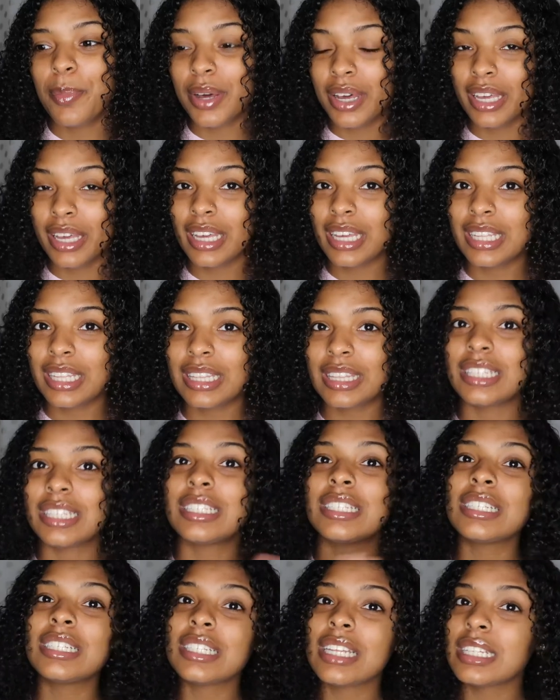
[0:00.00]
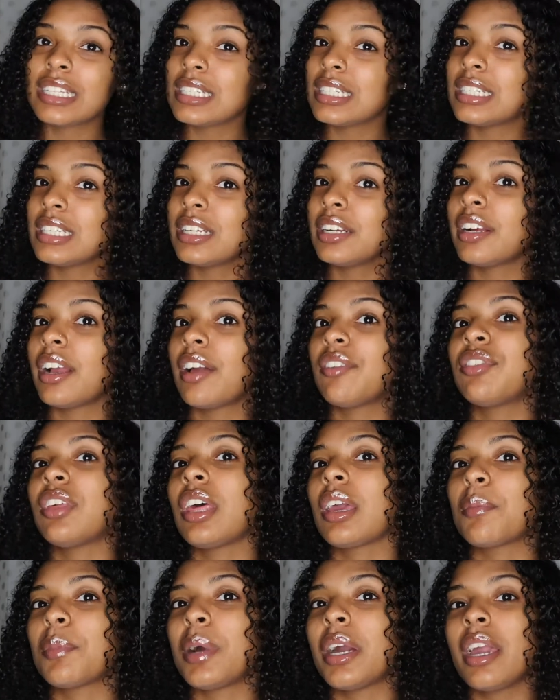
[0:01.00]
But this is necessary. I feel
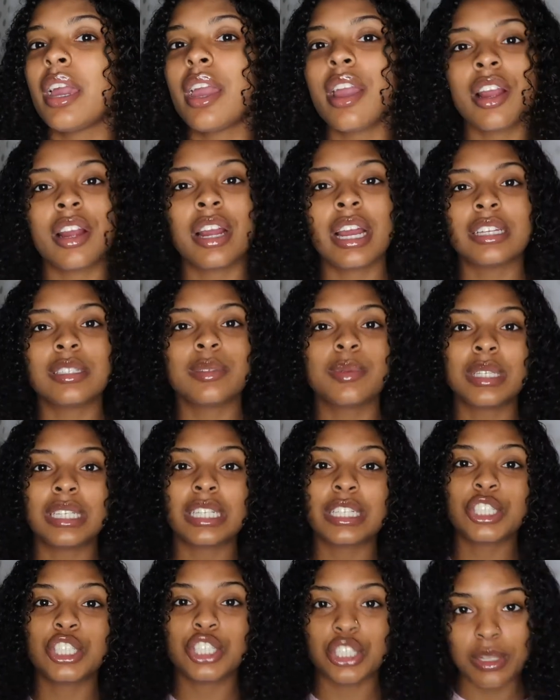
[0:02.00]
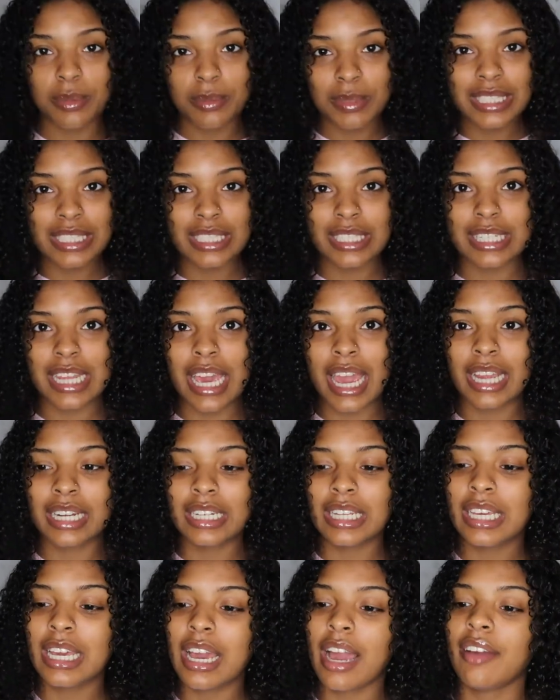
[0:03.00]
like my hair has been extremely
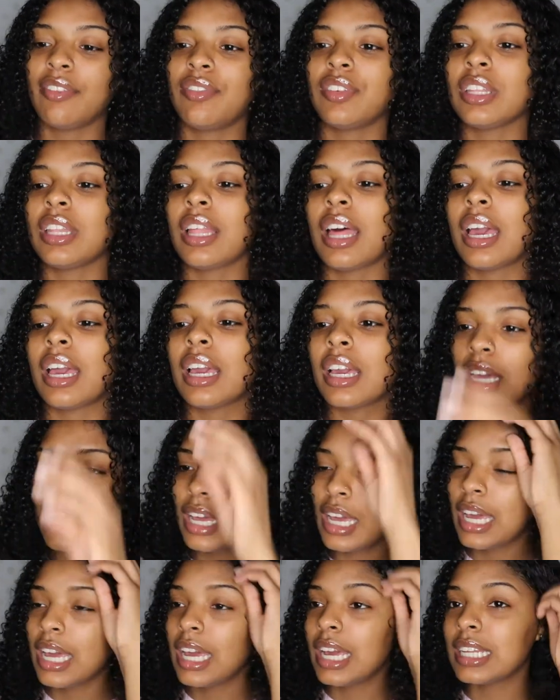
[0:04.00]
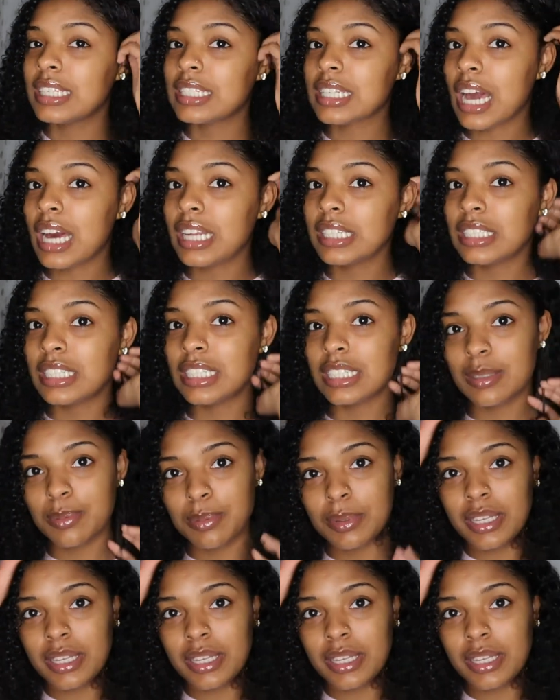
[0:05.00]
stagnant. I feel like it's kind of just